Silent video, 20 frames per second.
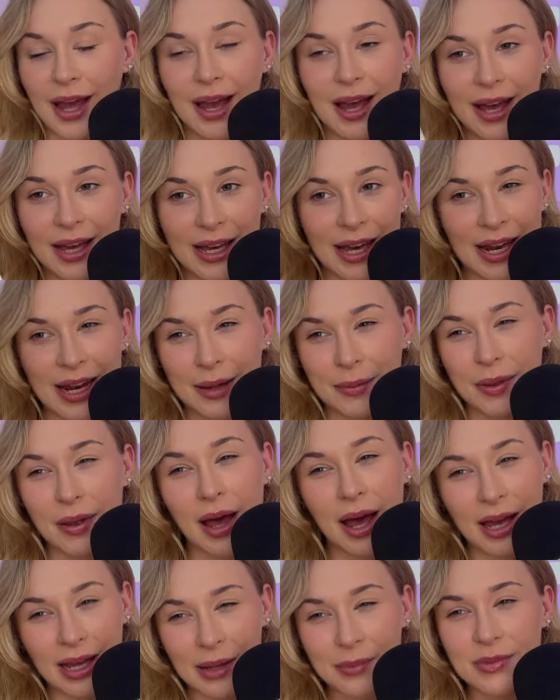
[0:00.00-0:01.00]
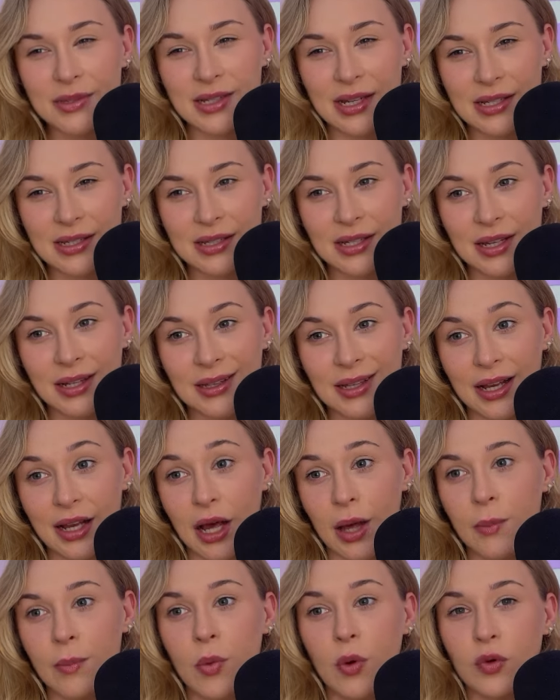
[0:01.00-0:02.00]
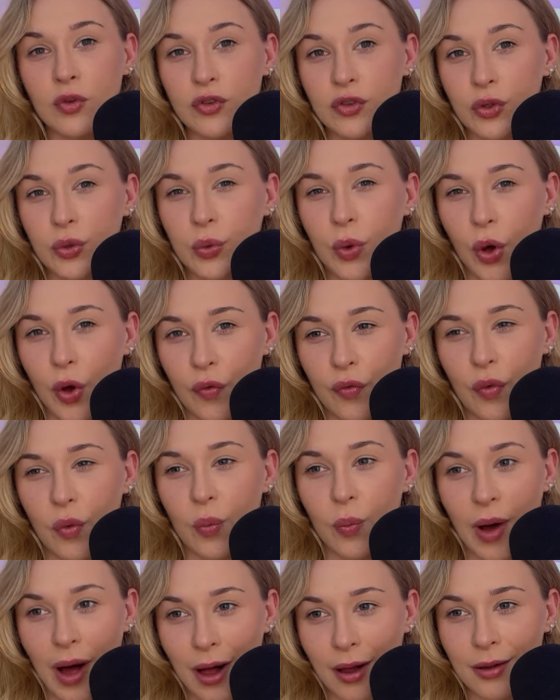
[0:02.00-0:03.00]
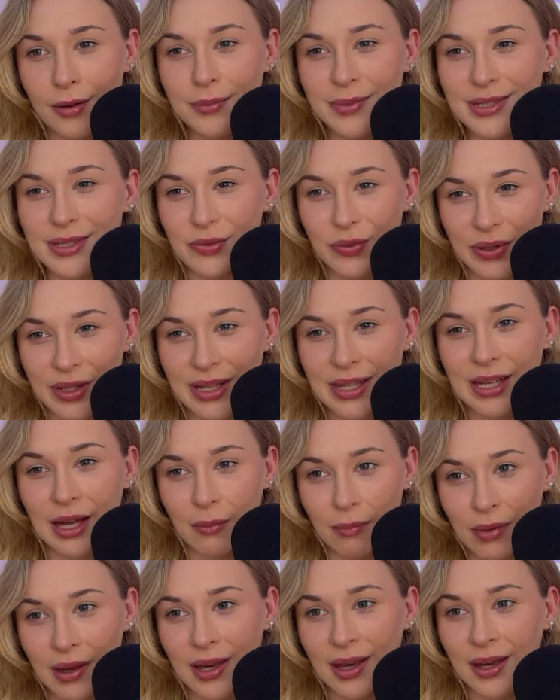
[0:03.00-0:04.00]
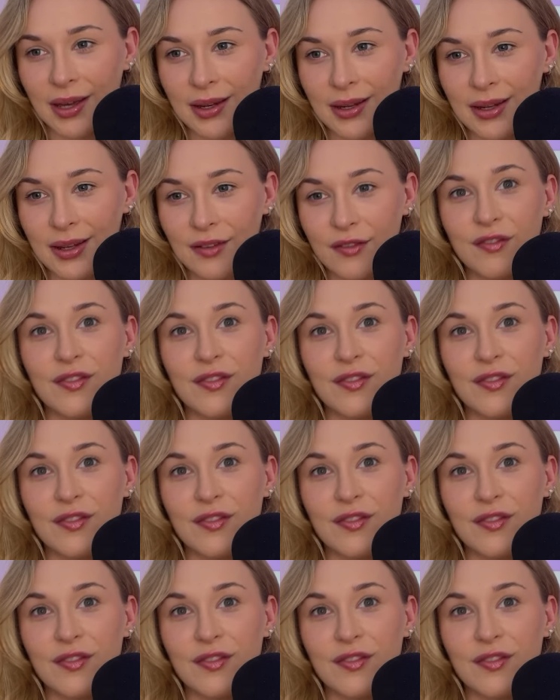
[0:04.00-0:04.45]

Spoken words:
again, I am sensing like emotional overwhelm is really coming in.